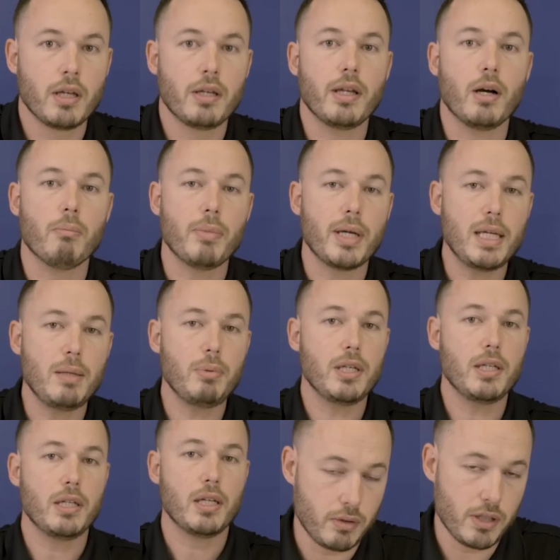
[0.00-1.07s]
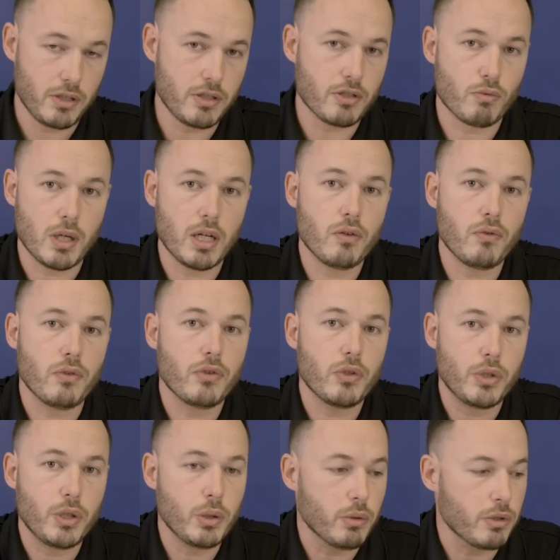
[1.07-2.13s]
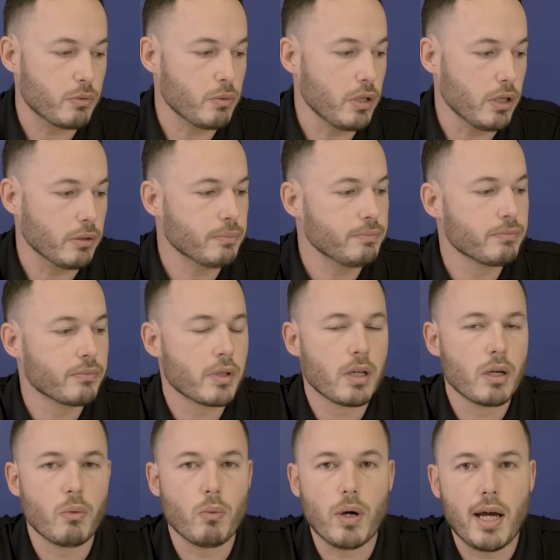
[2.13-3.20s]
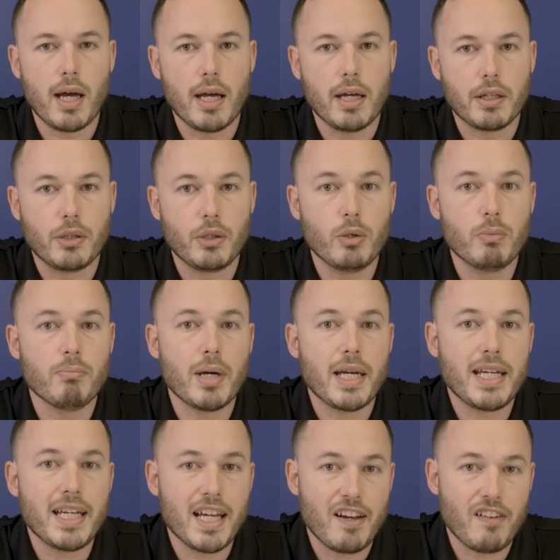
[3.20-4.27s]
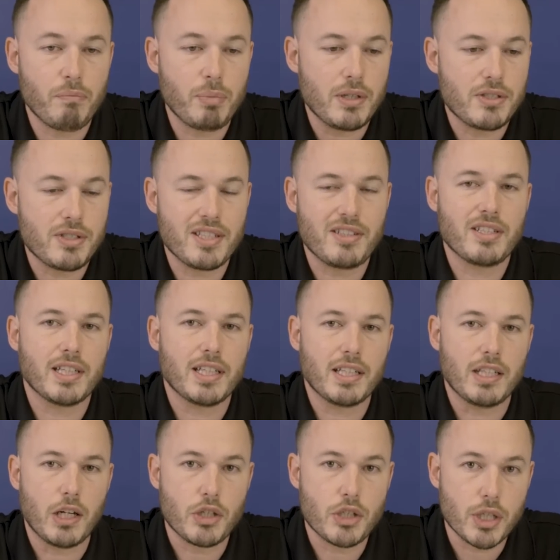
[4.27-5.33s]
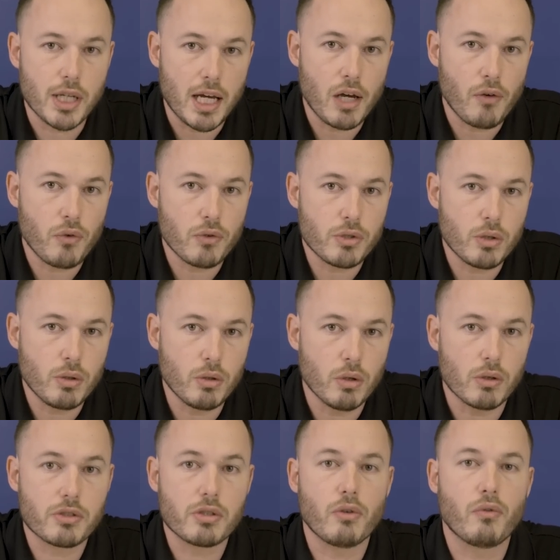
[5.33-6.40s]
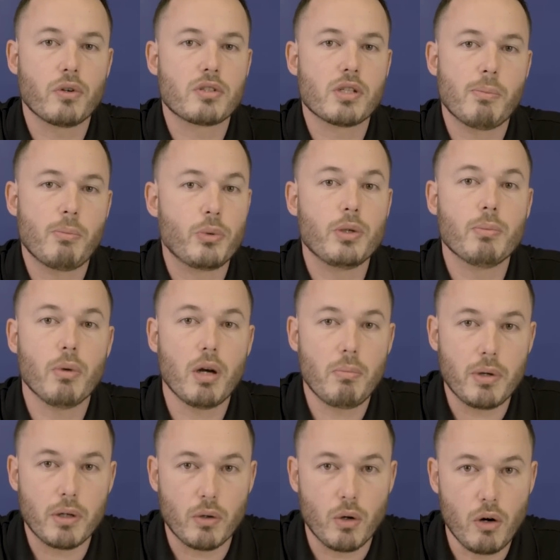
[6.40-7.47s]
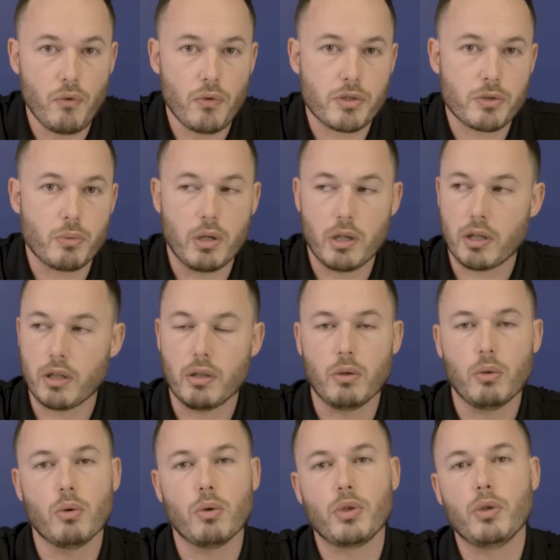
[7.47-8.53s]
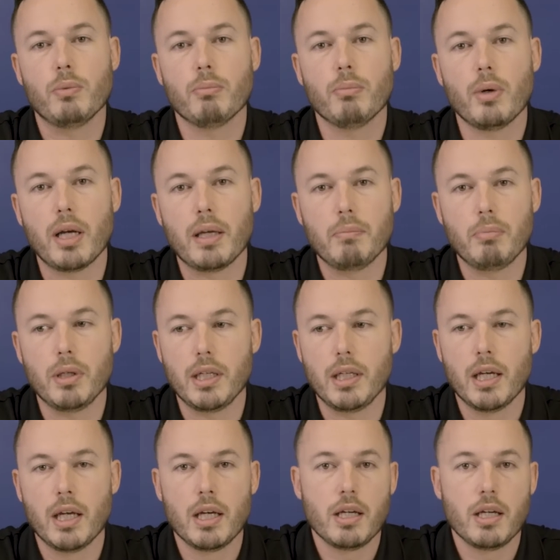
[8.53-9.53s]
Now, maybe this is relevant to you as well, where you may have been sitting in a chair for too long. So for example, you might be an office worker, or you might be,